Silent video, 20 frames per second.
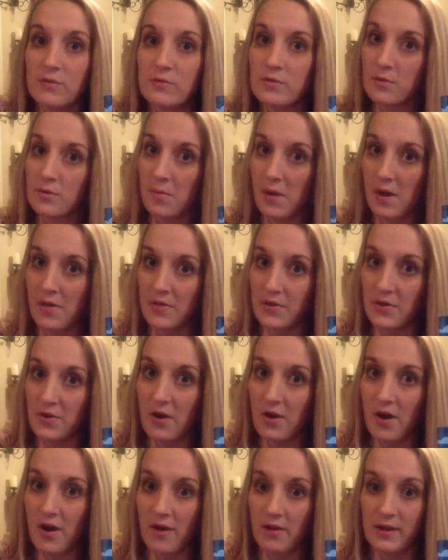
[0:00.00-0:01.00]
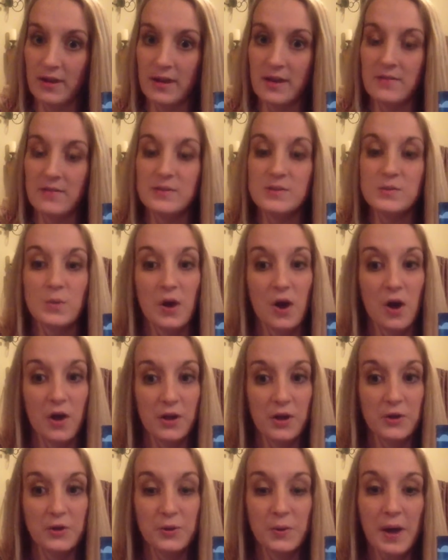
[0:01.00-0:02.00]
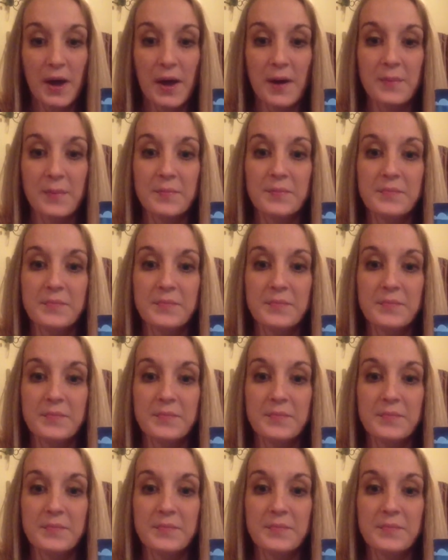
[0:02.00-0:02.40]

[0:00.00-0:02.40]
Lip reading: her mother, Holly. It's where Holly grew up.